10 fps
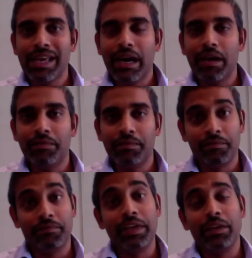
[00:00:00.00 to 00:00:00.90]
I
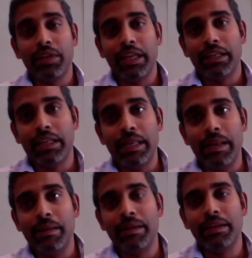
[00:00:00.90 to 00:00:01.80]
feel that
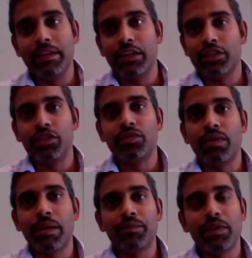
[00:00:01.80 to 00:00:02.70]
does
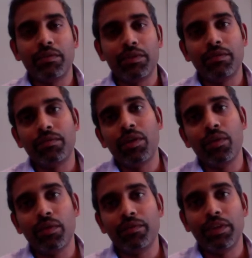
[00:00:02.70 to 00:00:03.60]
interrupt the
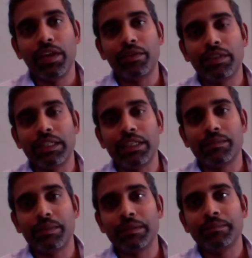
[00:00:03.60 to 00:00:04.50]
flow of their
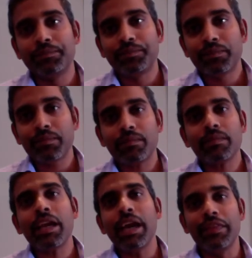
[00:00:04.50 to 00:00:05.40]
assessment.
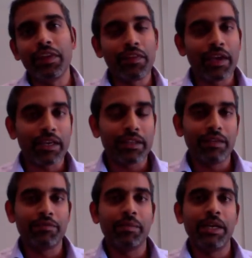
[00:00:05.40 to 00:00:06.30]
And then that
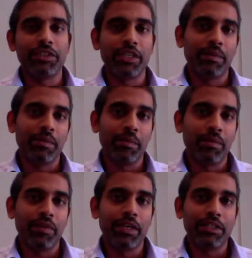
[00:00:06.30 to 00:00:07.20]
information can be
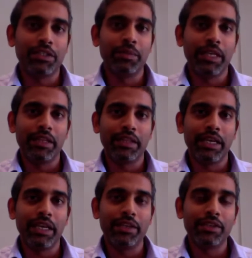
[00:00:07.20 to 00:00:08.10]
provided to me at
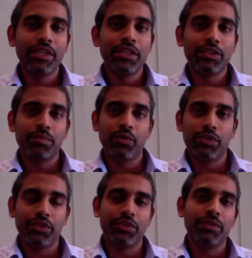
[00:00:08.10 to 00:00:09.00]
the end to put
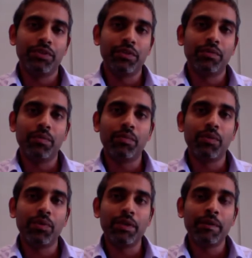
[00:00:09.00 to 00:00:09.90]
into the
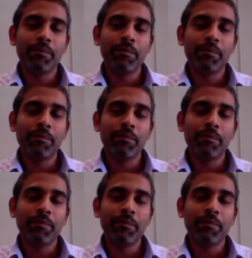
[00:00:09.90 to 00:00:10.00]
report.